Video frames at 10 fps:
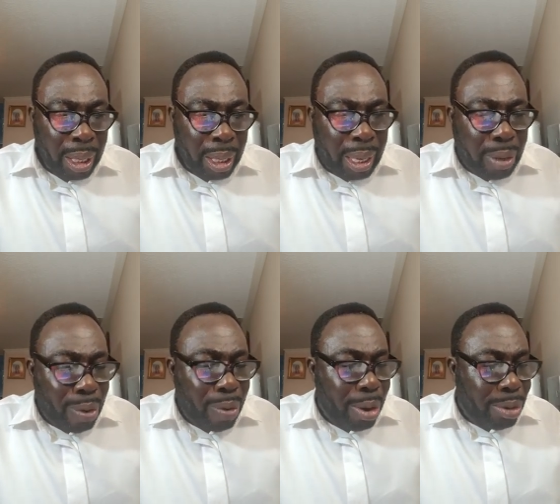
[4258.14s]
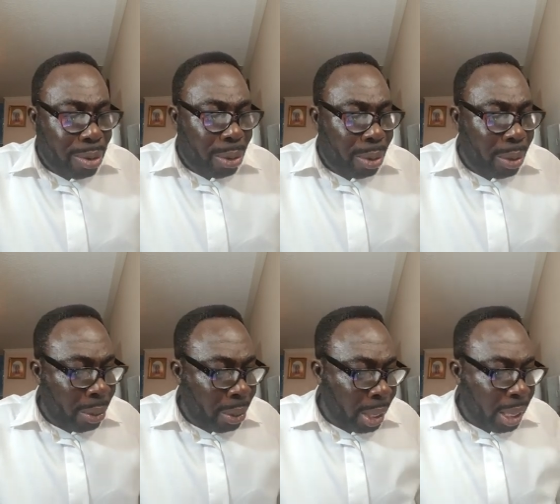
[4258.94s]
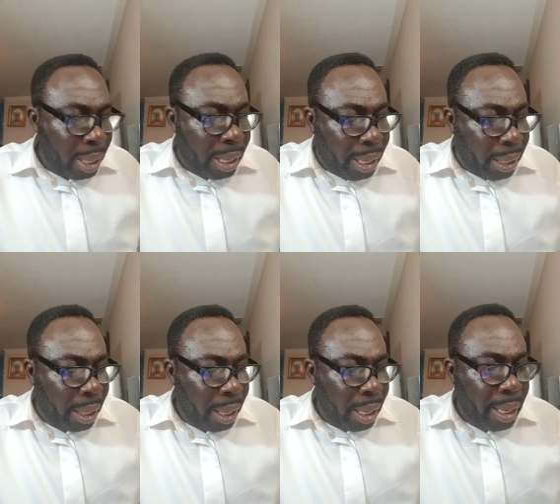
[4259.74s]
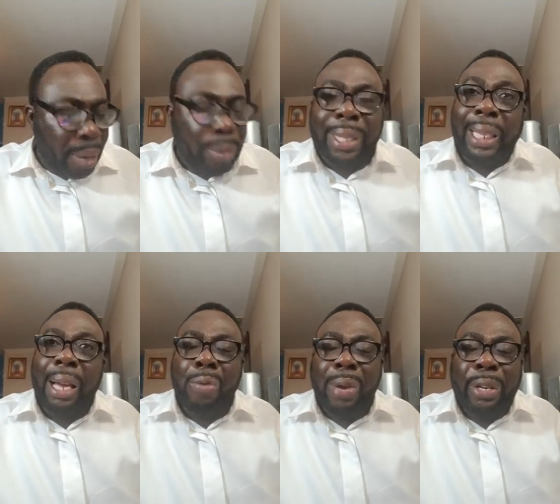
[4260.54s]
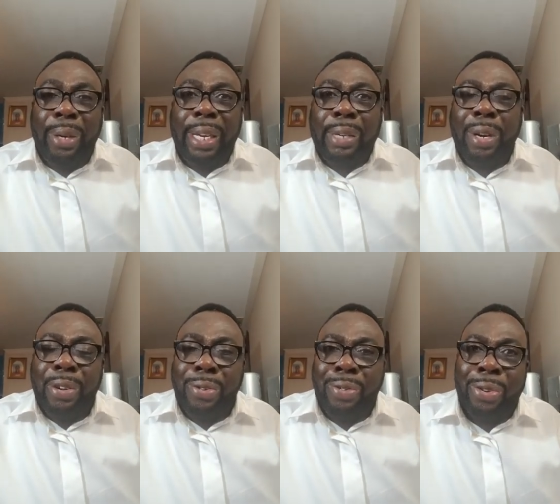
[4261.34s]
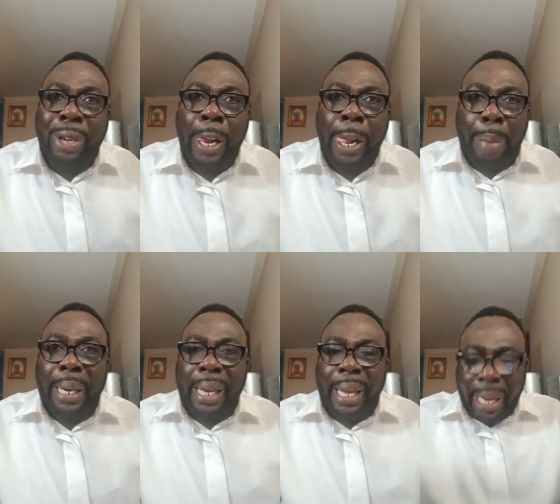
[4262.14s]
They don't want to. They will sit down with you, eat with you. But they,